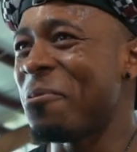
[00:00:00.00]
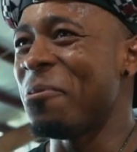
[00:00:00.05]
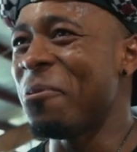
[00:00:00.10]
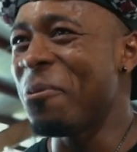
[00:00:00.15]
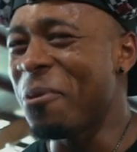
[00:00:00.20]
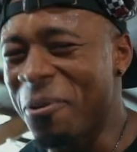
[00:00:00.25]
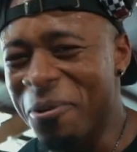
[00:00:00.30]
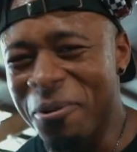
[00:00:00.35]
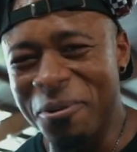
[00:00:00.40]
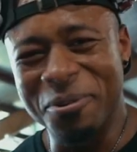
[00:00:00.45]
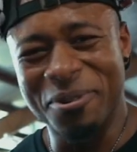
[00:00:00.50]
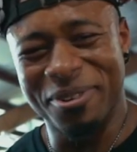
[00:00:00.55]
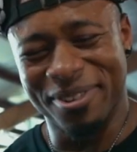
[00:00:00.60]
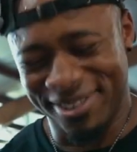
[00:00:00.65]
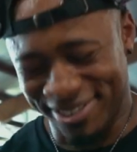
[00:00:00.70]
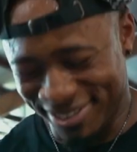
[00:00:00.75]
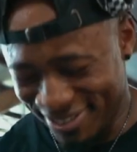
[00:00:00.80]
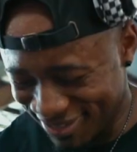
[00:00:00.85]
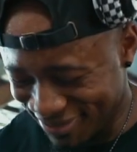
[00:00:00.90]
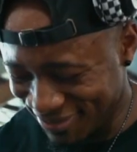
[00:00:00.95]

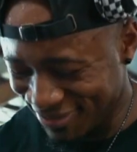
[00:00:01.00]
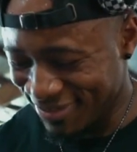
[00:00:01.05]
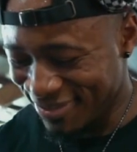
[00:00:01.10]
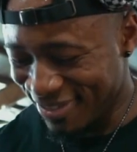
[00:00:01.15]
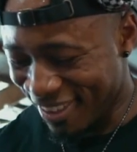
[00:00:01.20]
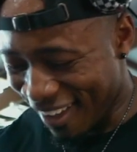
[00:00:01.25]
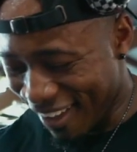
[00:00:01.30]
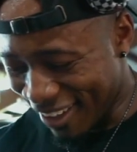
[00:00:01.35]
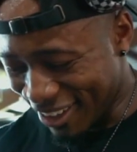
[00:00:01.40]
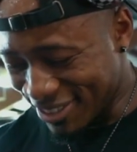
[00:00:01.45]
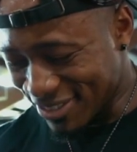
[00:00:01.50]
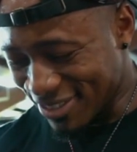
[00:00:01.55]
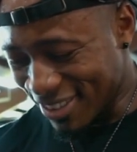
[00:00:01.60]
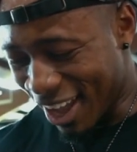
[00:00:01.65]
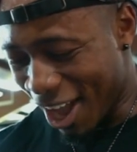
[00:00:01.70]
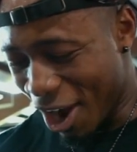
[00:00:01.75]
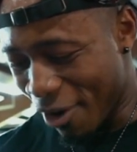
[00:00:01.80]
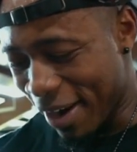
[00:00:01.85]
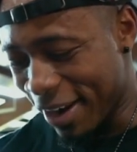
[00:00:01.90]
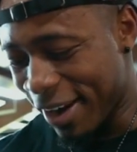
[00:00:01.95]

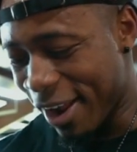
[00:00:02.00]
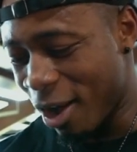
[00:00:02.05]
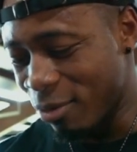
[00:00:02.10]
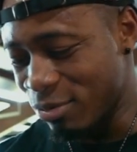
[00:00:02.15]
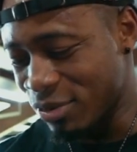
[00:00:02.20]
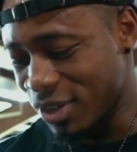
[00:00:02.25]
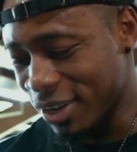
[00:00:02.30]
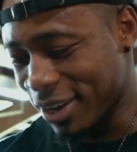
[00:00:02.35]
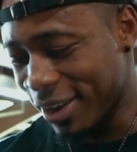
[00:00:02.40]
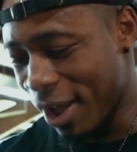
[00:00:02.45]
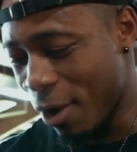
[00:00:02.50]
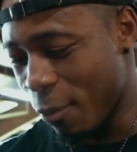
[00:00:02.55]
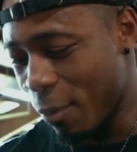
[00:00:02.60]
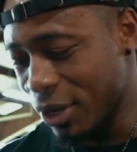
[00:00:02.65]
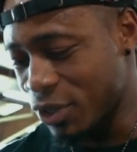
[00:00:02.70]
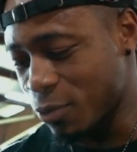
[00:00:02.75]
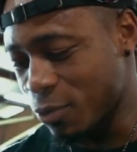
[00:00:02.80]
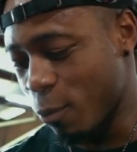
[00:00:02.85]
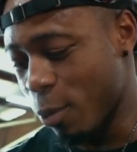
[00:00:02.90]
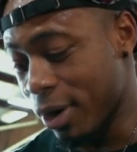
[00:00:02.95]
Uh, right now I'm just looking at
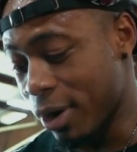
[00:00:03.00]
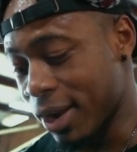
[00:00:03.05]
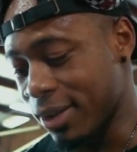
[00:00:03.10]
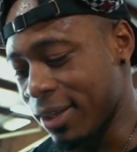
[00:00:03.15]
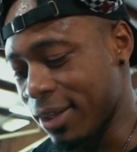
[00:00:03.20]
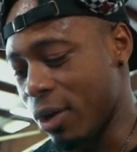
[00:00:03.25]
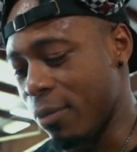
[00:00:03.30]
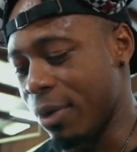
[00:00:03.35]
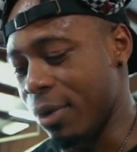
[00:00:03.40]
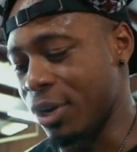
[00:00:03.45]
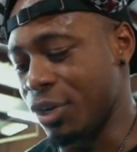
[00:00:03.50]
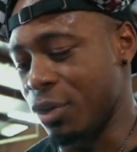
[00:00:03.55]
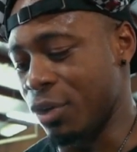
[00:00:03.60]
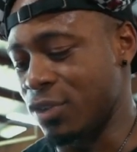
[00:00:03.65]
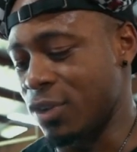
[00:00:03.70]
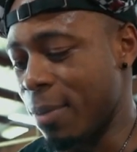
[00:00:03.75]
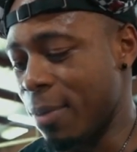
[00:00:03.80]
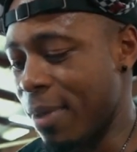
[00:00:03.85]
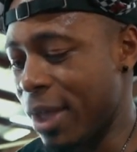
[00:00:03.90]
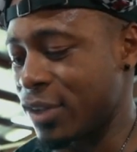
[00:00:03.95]
which workout I want to do.
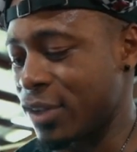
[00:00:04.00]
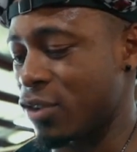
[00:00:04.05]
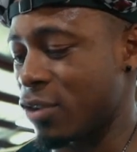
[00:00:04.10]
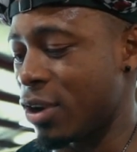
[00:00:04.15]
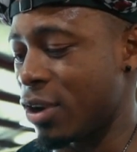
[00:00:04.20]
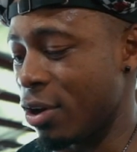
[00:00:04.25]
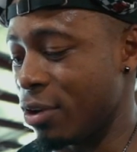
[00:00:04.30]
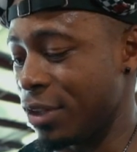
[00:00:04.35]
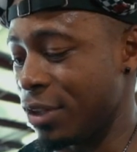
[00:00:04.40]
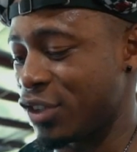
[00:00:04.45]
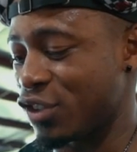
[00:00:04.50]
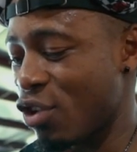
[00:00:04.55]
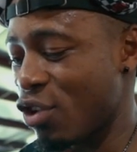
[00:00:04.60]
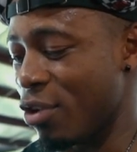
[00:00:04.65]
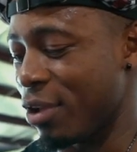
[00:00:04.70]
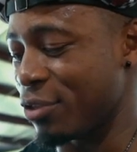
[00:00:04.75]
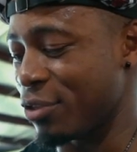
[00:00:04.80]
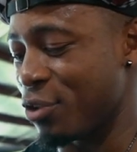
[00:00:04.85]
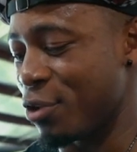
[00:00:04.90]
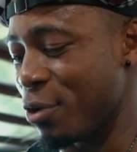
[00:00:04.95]
So I'm like currently
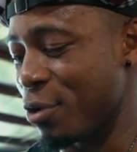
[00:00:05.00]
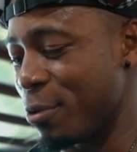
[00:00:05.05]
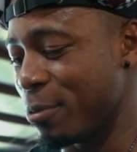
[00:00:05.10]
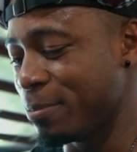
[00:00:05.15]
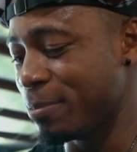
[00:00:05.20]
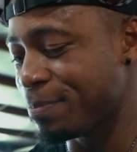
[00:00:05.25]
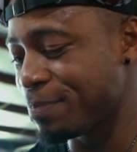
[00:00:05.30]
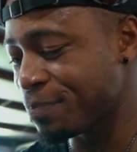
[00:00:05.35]
scrolling through